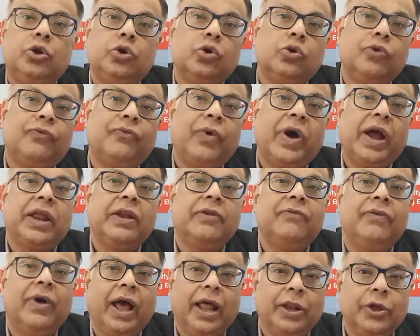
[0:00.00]
do
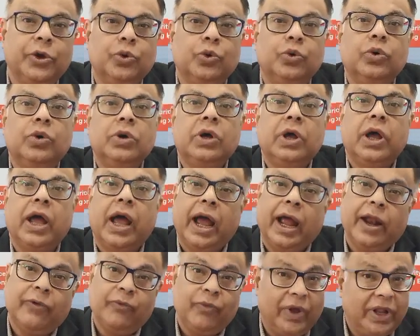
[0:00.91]
find value.
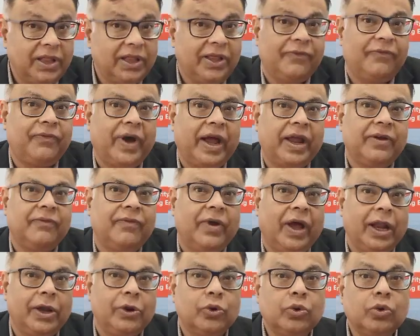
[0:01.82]
And when they find
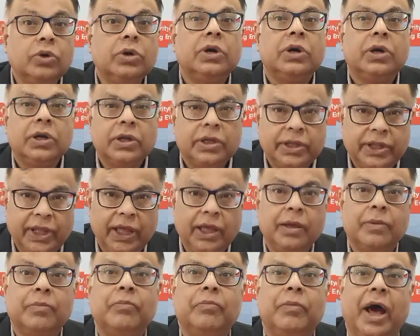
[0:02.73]
value,
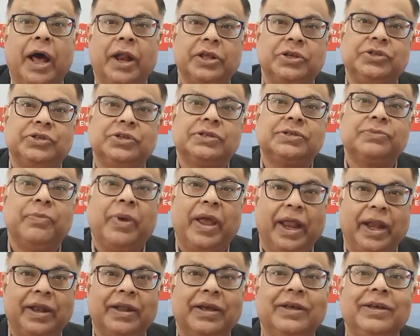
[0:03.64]
the marriage is
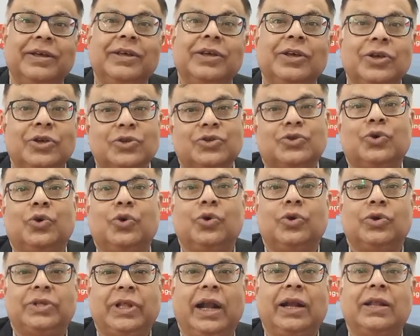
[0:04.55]
made.
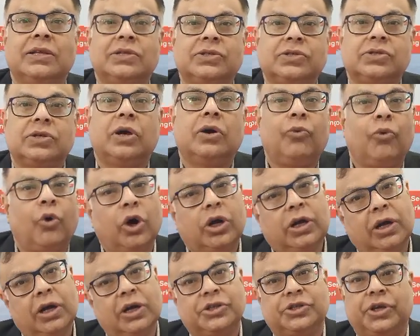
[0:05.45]
So that is
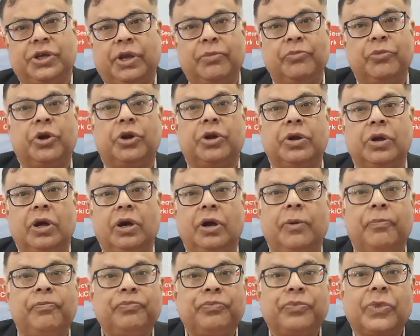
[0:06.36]
what a chamber
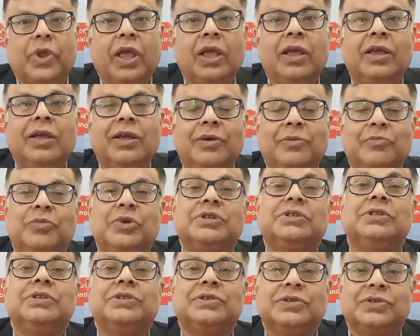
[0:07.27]
uh,
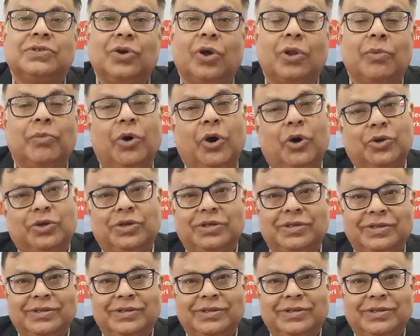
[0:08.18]
business is all about.